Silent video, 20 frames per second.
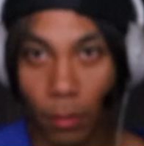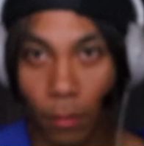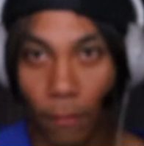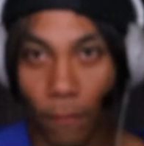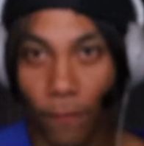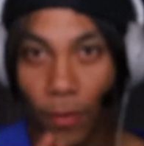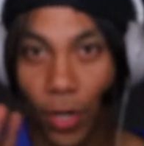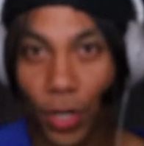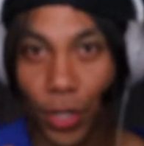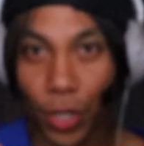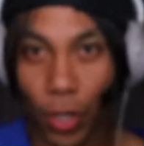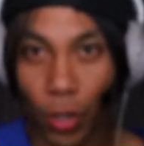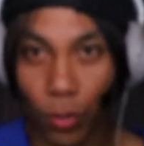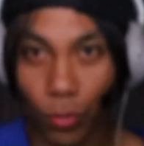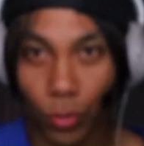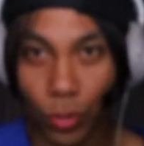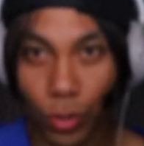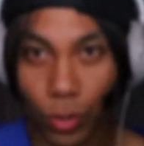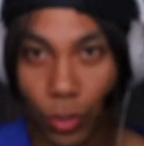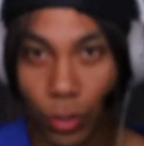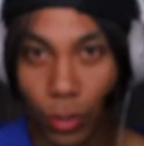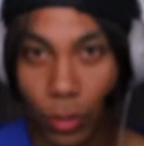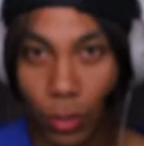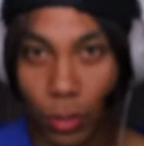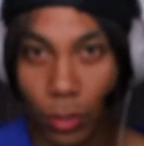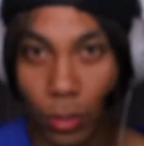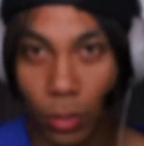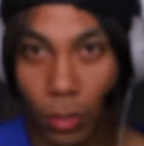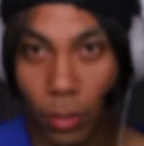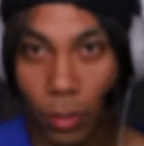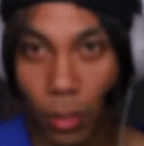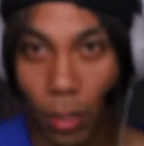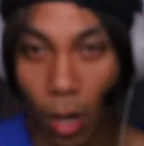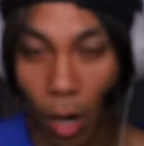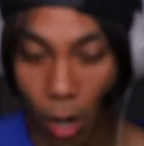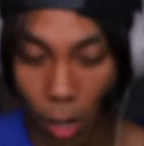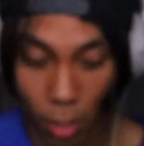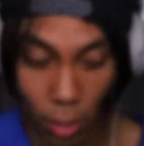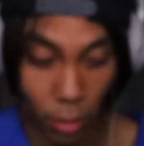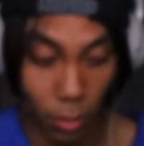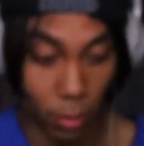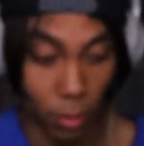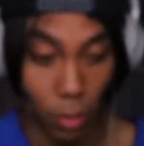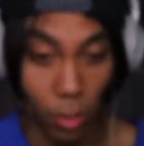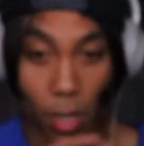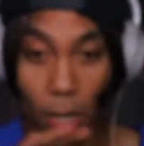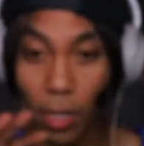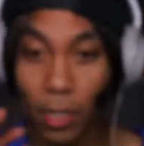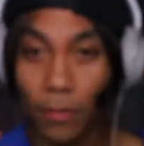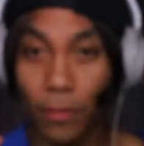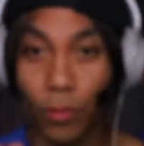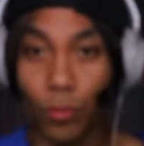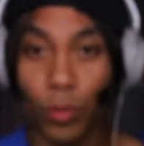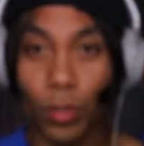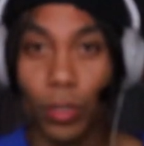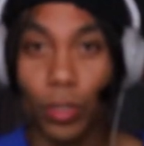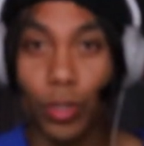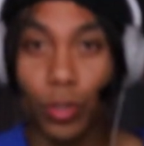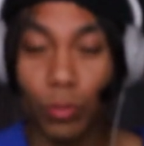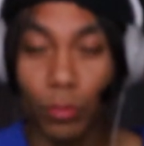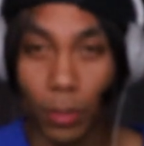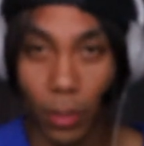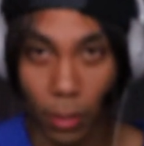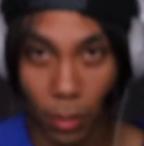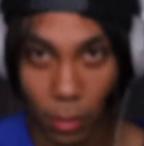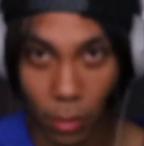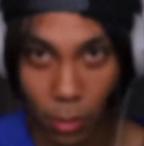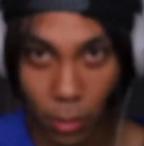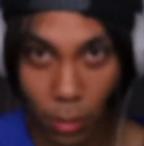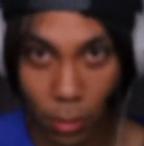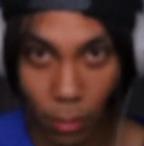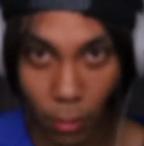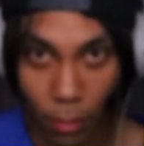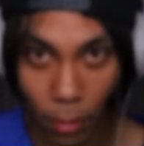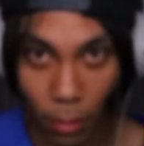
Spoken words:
videos. They're not even real humans.